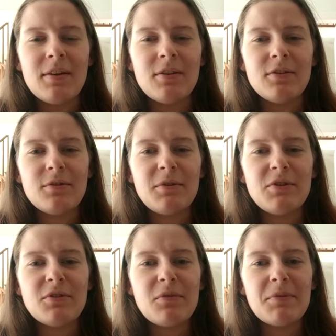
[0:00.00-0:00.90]
So when you
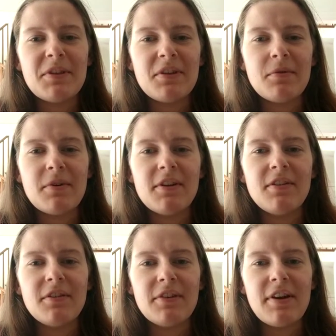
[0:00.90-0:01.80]
told me that you wanted
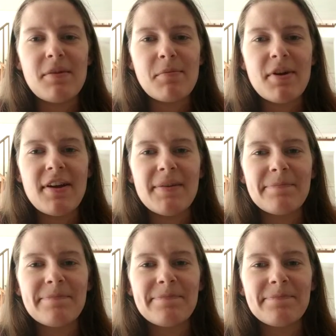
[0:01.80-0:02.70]
to learn how to pray,
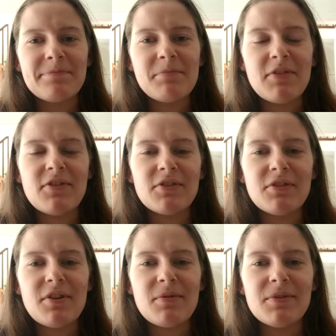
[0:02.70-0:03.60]
my first
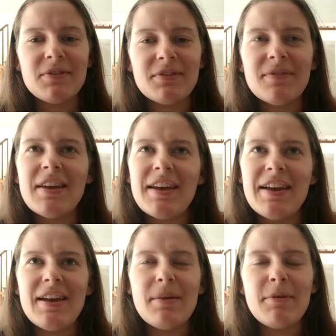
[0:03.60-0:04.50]
thought was,
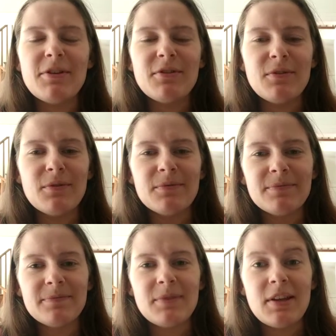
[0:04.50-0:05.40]
hey, me too.
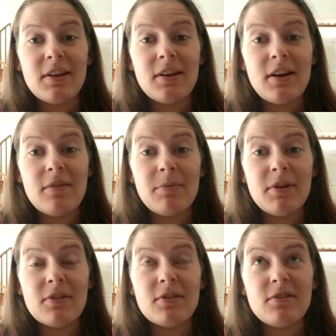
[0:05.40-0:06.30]
I've been
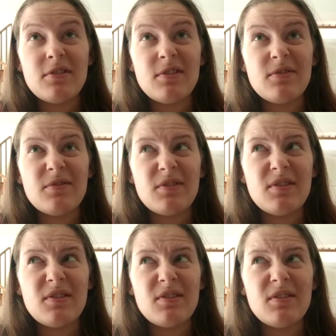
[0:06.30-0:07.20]
a Christian
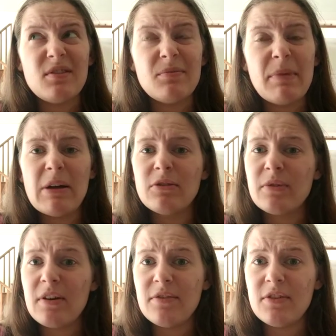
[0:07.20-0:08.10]
for about
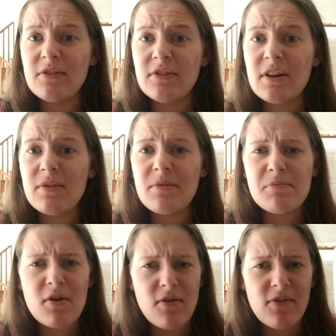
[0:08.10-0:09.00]
12 years now,
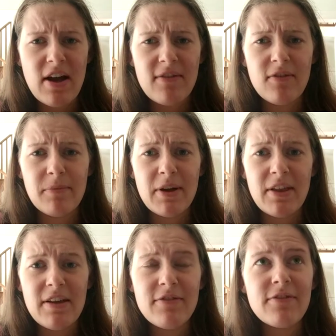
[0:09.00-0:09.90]
over half of my life,